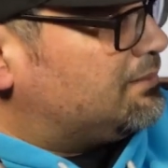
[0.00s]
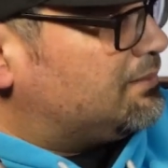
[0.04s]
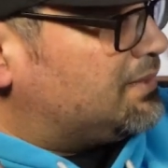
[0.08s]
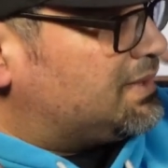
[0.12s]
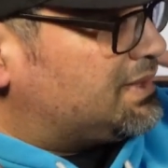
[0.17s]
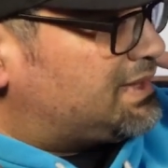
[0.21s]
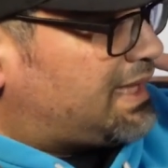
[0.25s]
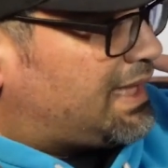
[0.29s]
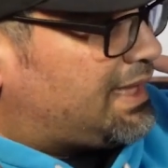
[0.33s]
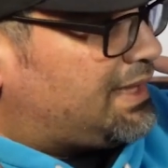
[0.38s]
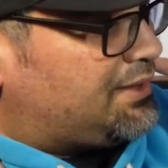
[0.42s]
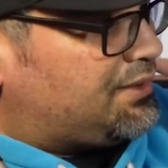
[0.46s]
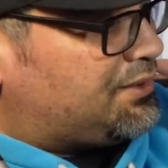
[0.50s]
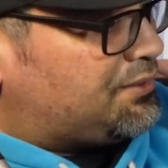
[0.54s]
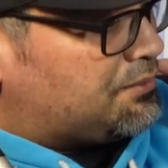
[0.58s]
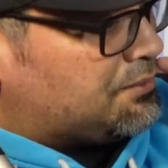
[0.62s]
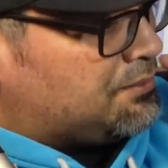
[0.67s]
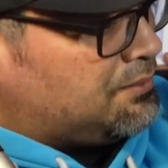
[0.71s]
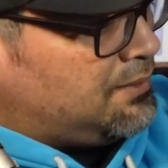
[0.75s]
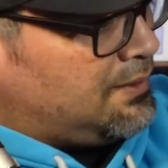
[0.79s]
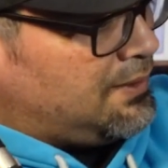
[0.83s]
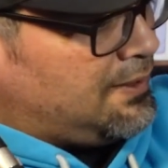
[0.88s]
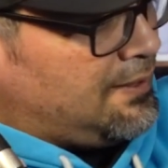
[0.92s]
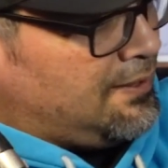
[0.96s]
which I do,
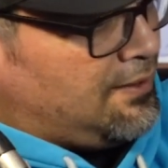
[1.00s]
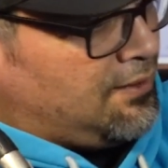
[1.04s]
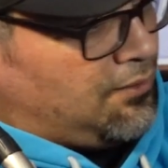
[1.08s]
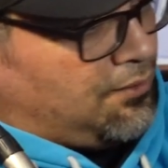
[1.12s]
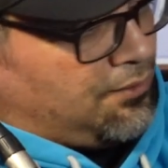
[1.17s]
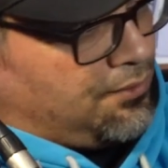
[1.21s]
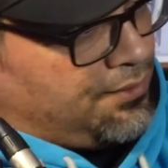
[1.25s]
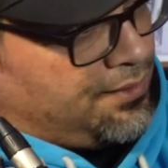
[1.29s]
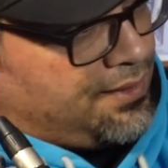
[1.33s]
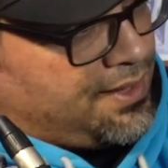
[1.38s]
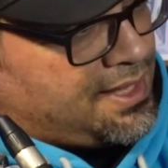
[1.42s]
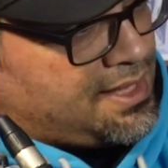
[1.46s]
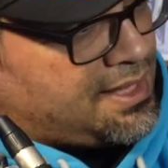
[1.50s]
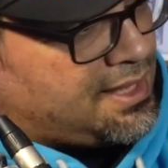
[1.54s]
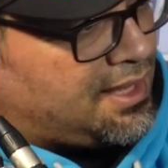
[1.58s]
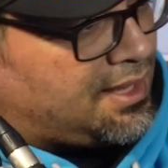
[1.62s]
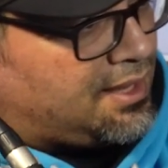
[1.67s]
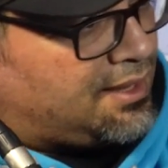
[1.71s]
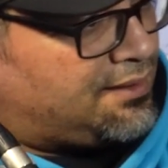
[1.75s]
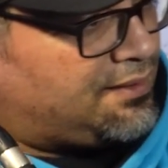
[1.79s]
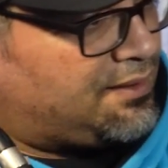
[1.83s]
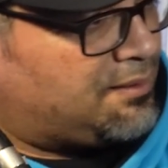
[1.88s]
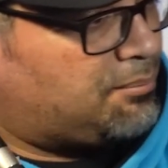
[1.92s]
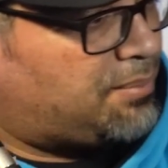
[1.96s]
or
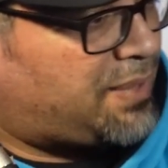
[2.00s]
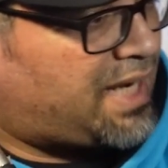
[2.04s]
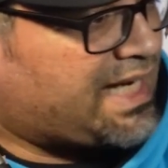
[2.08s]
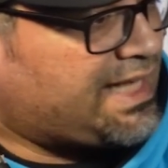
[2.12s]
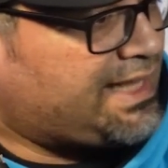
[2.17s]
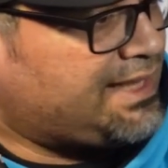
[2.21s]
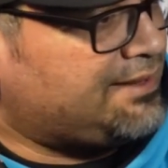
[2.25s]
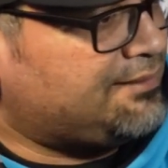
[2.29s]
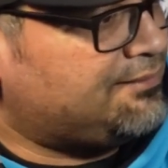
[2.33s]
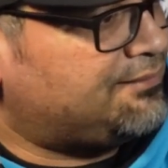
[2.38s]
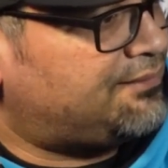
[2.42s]
the biting